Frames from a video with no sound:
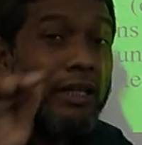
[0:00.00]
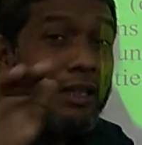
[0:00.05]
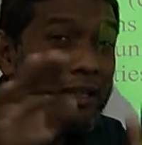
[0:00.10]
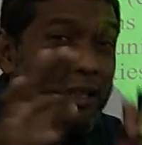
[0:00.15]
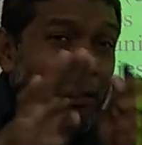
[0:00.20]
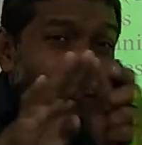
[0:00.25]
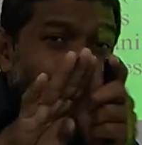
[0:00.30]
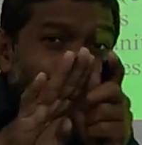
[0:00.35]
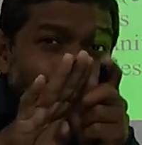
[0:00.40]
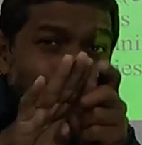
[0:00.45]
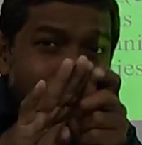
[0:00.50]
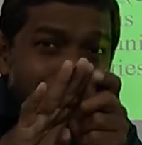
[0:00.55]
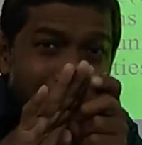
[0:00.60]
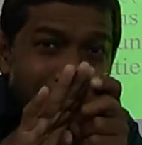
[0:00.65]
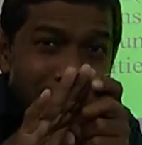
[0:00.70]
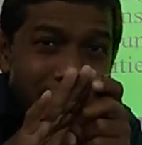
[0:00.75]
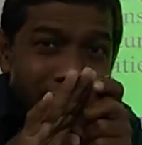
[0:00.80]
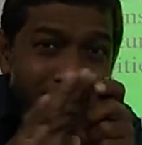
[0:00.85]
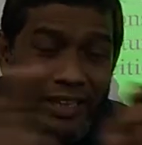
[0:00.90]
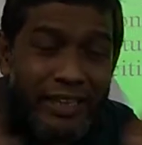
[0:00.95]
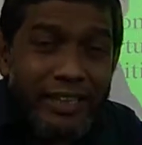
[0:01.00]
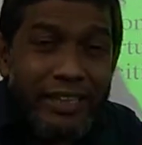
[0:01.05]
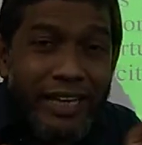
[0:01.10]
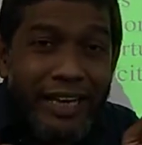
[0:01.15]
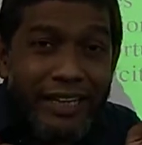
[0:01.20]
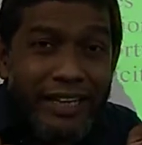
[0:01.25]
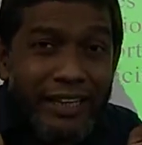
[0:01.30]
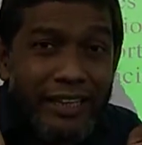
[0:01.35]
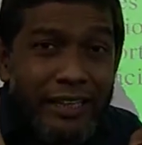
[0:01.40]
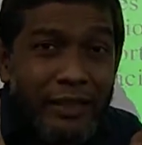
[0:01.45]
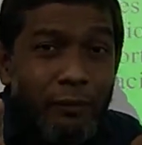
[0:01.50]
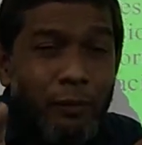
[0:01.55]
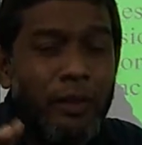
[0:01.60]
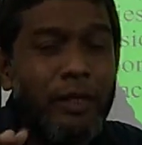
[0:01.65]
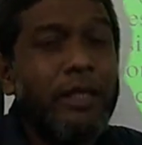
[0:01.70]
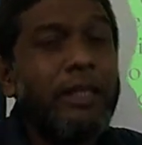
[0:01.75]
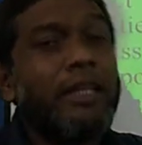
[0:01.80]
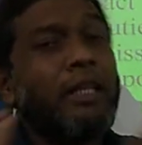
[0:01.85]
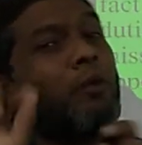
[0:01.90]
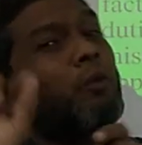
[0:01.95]
If you just read
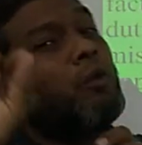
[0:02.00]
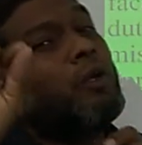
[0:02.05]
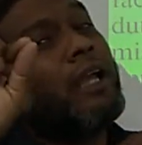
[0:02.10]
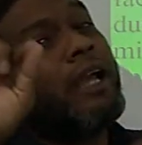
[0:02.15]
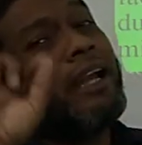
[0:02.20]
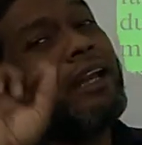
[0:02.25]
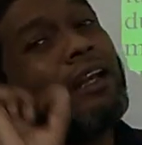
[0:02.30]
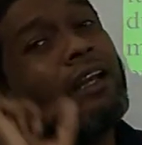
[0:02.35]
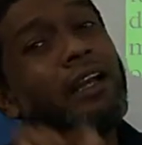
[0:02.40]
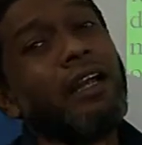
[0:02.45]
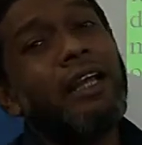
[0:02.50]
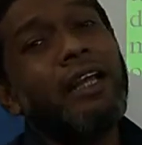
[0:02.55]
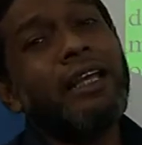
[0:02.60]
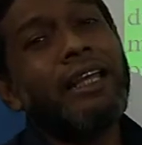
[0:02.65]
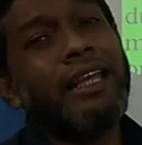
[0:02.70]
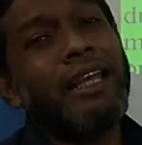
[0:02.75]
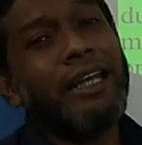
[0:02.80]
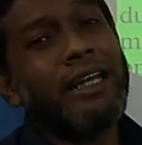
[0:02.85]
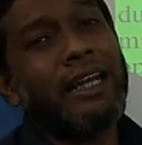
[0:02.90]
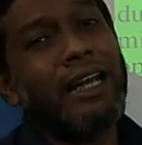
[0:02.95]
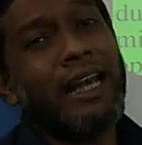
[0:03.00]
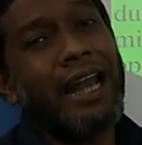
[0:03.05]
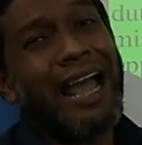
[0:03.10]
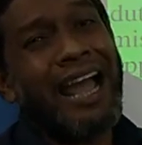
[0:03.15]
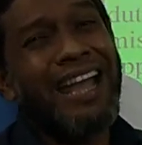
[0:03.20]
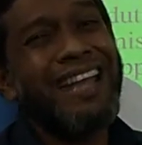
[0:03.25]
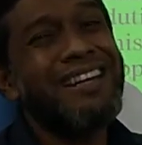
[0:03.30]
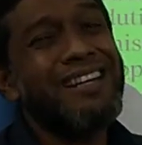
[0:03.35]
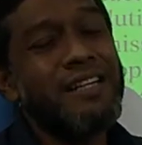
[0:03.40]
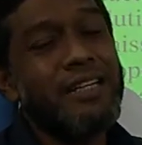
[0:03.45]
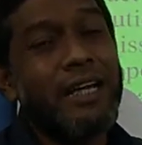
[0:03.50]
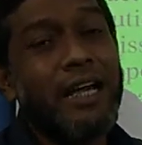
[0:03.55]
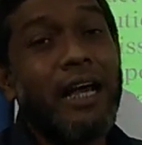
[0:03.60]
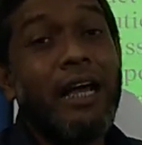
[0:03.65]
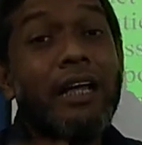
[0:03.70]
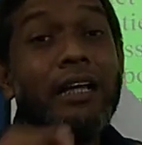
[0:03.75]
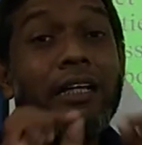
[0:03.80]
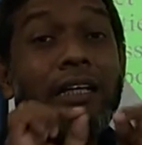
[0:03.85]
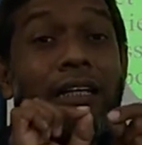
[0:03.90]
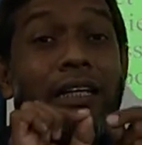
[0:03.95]
attentively, you can get an
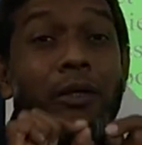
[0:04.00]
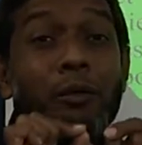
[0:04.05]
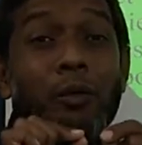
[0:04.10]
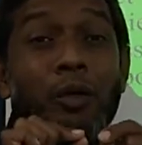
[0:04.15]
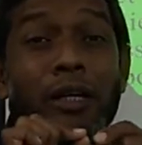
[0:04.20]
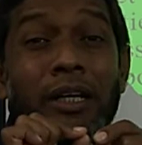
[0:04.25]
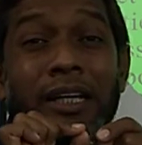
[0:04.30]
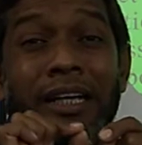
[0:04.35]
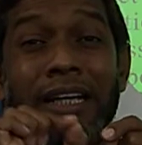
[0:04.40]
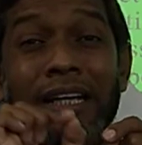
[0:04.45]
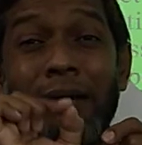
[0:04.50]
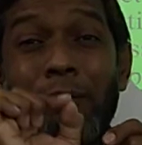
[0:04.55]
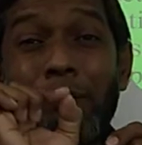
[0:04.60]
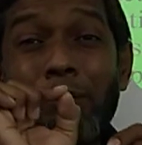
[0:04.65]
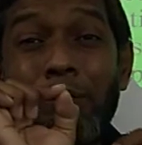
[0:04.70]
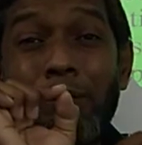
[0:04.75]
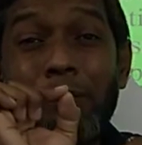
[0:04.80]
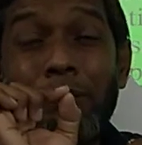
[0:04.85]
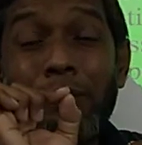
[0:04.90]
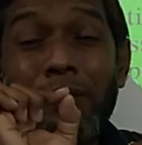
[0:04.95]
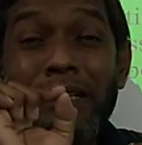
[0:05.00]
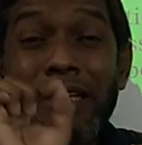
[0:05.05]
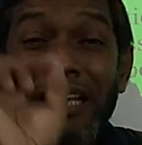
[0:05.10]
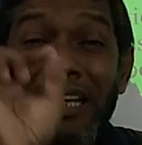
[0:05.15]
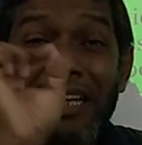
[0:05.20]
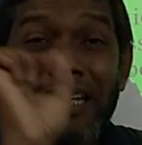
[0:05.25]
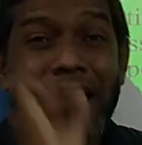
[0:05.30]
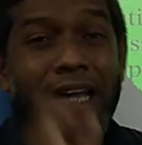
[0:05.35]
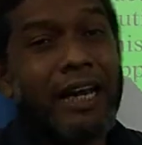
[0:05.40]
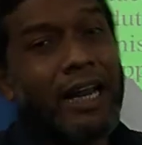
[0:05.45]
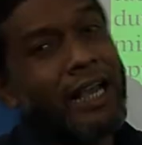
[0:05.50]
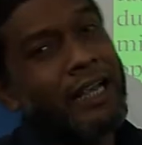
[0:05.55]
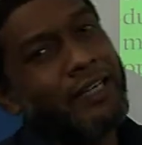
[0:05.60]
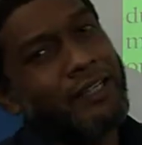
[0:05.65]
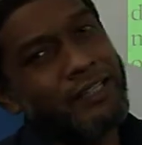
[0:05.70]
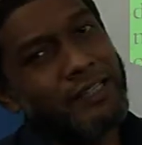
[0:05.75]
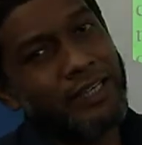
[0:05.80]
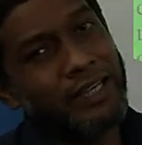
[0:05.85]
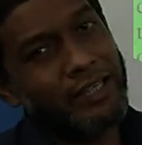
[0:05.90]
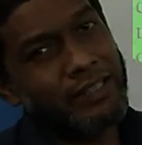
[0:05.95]
idea. You will get a clear
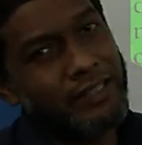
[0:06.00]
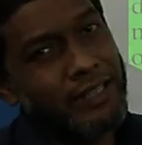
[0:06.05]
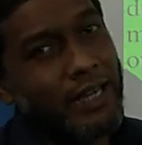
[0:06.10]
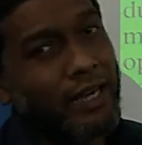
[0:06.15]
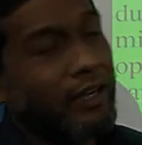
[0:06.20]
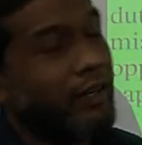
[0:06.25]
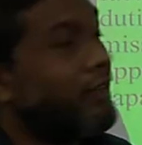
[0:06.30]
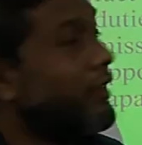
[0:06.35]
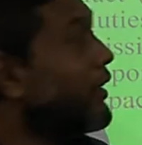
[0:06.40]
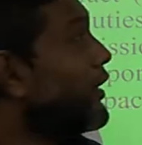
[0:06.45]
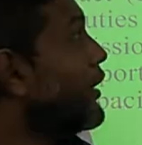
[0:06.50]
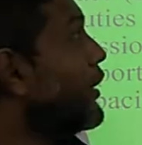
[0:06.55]
idea here.